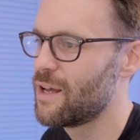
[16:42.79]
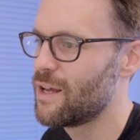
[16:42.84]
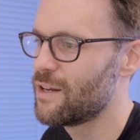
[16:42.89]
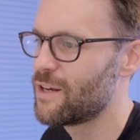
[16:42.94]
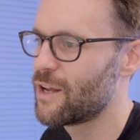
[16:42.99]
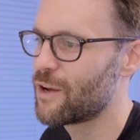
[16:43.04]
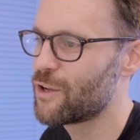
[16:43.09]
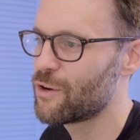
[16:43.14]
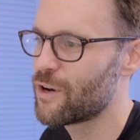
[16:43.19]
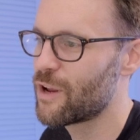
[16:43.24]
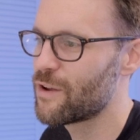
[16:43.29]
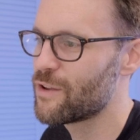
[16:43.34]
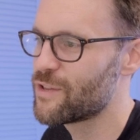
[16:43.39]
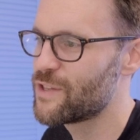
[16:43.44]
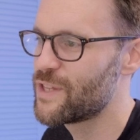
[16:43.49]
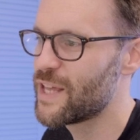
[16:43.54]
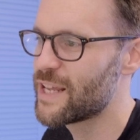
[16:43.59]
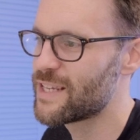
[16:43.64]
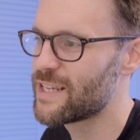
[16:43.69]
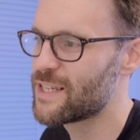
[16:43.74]
now you'll notice
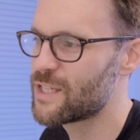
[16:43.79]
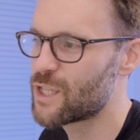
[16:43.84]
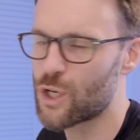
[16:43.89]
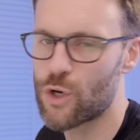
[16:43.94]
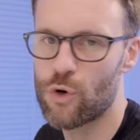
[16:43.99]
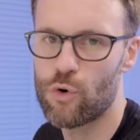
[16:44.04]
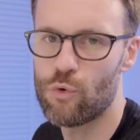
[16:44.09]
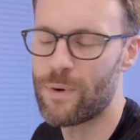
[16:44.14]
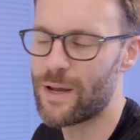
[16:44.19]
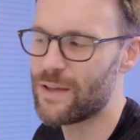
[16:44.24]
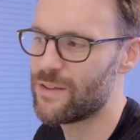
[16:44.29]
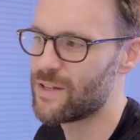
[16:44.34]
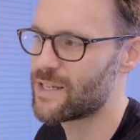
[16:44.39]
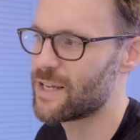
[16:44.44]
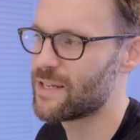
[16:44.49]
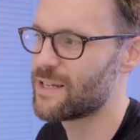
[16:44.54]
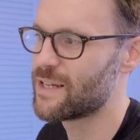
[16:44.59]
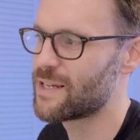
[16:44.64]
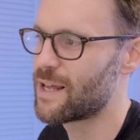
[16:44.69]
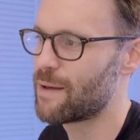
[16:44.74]
this is the cool bit that's
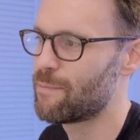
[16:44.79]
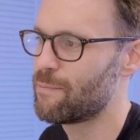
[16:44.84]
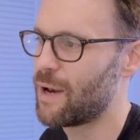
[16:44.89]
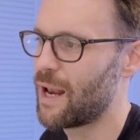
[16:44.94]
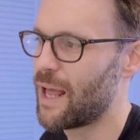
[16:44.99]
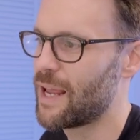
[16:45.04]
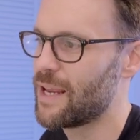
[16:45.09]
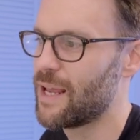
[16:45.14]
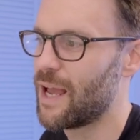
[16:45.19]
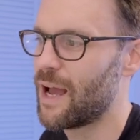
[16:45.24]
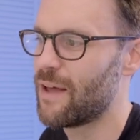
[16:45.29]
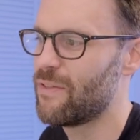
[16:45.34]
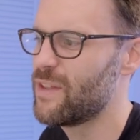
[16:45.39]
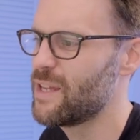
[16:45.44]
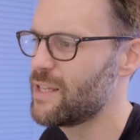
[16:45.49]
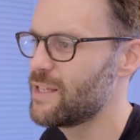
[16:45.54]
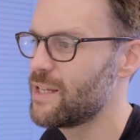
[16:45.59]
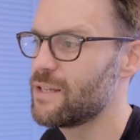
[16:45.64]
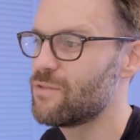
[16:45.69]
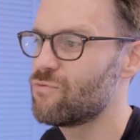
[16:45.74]
in the template and
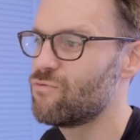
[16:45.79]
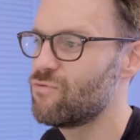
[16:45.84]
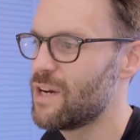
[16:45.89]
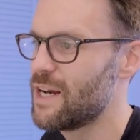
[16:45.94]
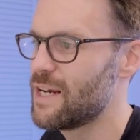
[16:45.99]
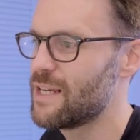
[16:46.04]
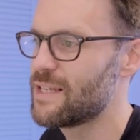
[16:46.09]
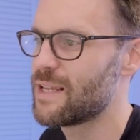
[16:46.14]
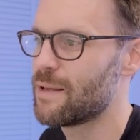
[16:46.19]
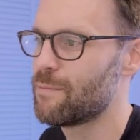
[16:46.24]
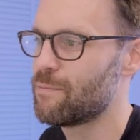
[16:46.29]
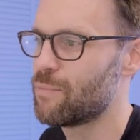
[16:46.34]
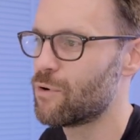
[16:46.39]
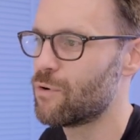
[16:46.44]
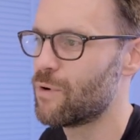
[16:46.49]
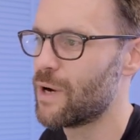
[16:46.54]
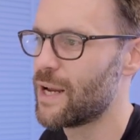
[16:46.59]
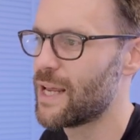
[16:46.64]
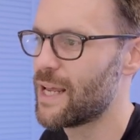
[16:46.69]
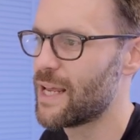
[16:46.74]
this is really
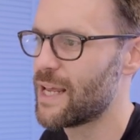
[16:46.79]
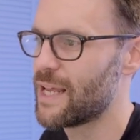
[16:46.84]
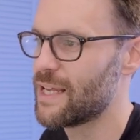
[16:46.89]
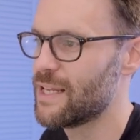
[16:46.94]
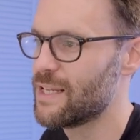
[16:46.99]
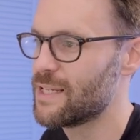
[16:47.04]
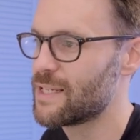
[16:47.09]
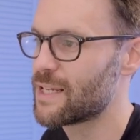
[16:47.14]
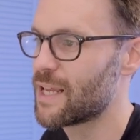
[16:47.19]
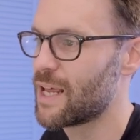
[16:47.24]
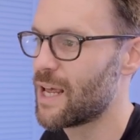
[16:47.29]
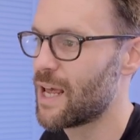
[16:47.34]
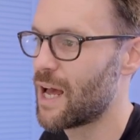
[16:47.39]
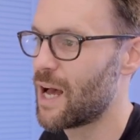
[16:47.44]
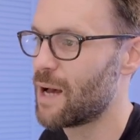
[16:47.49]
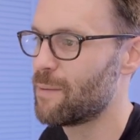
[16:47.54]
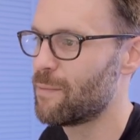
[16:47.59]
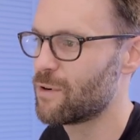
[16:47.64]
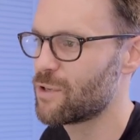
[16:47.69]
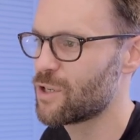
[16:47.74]
simple. It is,
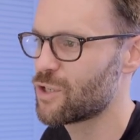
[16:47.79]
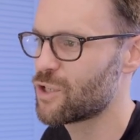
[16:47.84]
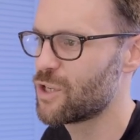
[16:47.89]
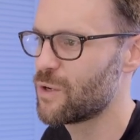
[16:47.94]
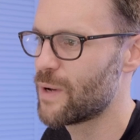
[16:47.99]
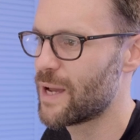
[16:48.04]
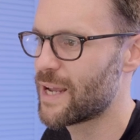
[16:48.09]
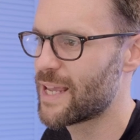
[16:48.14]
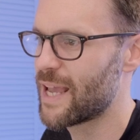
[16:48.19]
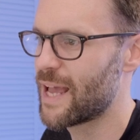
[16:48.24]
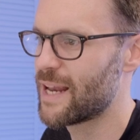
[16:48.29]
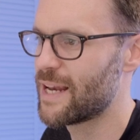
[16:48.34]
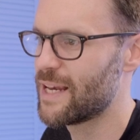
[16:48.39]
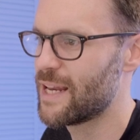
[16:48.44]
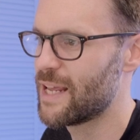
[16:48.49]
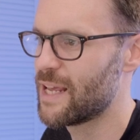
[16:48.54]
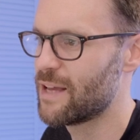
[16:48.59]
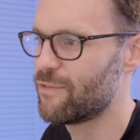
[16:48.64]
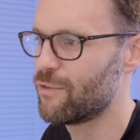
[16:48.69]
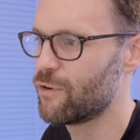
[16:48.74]
um, I'll just do it again in
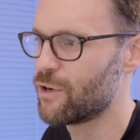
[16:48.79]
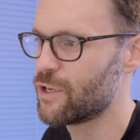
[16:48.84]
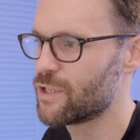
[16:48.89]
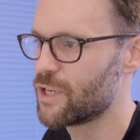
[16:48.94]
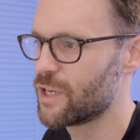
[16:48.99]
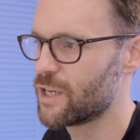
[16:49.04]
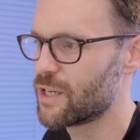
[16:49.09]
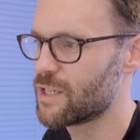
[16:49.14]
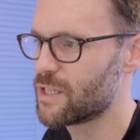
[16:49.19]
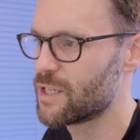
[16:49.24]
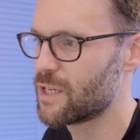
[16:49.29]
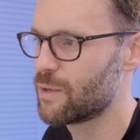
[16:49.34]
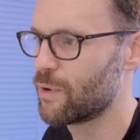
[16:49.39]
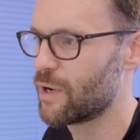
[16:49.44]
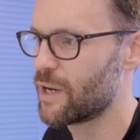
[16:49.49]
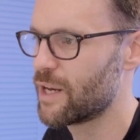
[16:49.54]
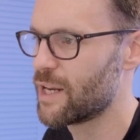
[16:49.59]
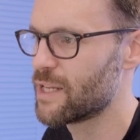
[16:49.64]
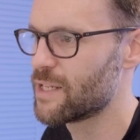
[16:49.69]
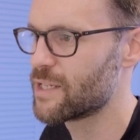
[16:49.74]
here for you so you can see
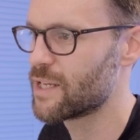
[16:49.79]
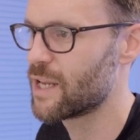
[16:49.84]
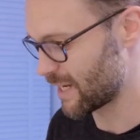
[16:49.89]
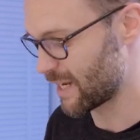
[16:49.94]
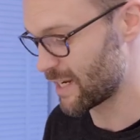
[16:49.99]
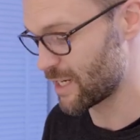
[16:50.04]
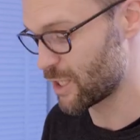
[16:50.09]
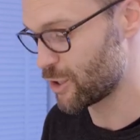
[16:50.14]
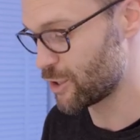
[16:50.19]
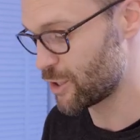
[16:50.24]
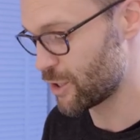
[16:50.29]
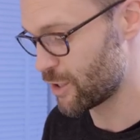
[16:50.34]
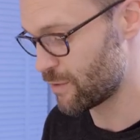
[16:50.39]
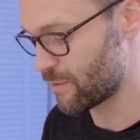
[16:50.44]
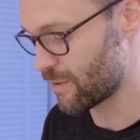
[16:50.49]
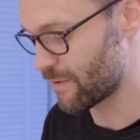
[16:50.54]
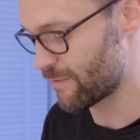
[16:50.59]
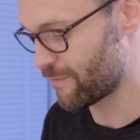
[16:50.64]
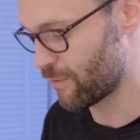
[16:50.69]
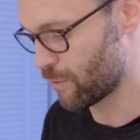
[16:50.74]
what it is. It, you
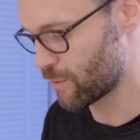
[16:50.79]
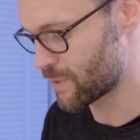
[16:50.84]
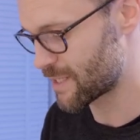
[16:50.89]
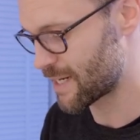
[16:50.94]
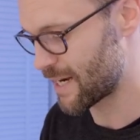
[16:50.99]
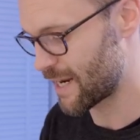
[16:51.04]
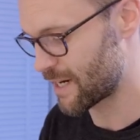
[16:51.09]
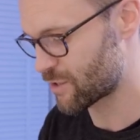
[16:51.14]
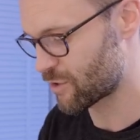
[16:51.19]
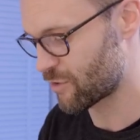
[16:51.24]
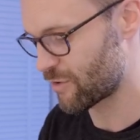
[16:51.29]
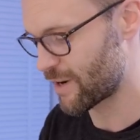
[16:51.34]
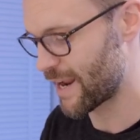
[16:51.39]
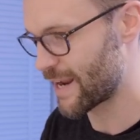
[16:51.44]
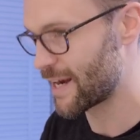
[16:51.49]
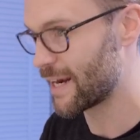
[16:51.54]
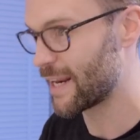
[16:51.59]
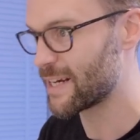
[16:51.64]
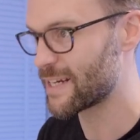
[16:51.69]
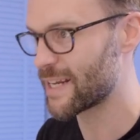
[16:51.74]
do forward slash
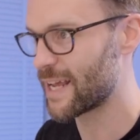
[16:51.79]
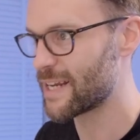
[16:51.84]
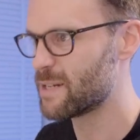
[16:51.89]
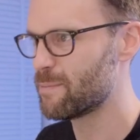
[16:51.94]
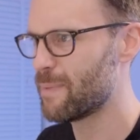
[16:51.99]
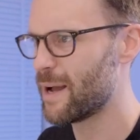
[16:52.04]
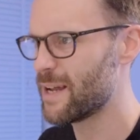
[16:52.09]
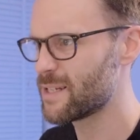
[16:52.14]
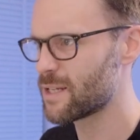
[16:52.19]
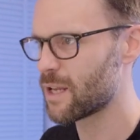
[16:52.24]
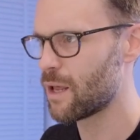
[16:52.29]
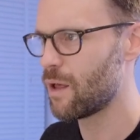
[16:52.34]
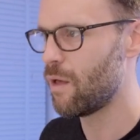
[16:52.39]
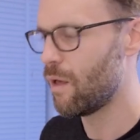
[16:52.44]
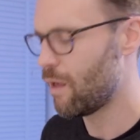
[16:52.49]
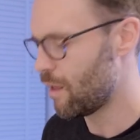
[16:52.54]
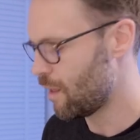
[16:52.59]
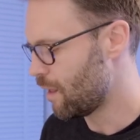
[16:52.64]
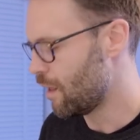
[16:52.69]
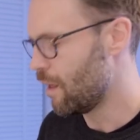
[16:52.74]
create link database
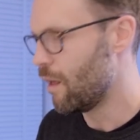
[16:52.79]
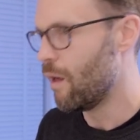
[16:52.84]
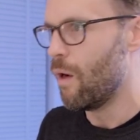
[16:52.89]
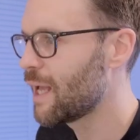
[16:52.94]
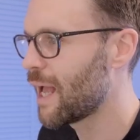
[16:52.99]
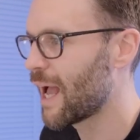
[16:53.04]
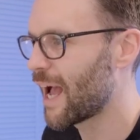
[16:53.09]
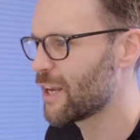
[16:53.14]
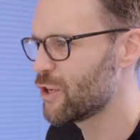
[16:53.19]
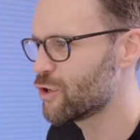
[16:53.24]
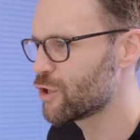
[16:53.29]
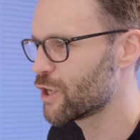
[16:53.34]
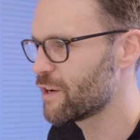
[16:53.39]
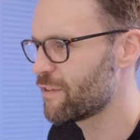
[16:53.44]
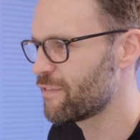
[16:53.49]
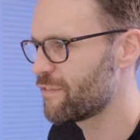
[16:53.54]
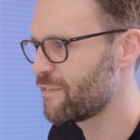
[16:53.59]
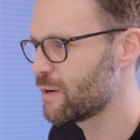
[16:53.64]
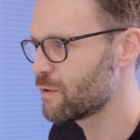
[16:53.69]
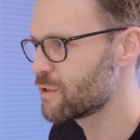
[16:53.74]
and you're going
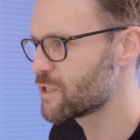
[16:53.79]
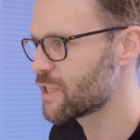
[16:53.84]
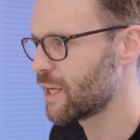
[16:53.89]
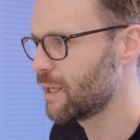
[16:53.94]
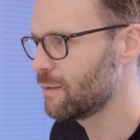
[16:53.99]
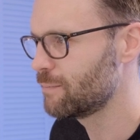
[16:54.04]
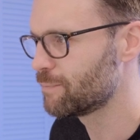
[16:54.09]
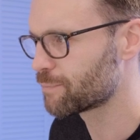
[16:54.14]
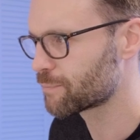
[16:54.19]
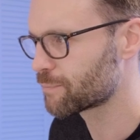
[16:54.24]
to filter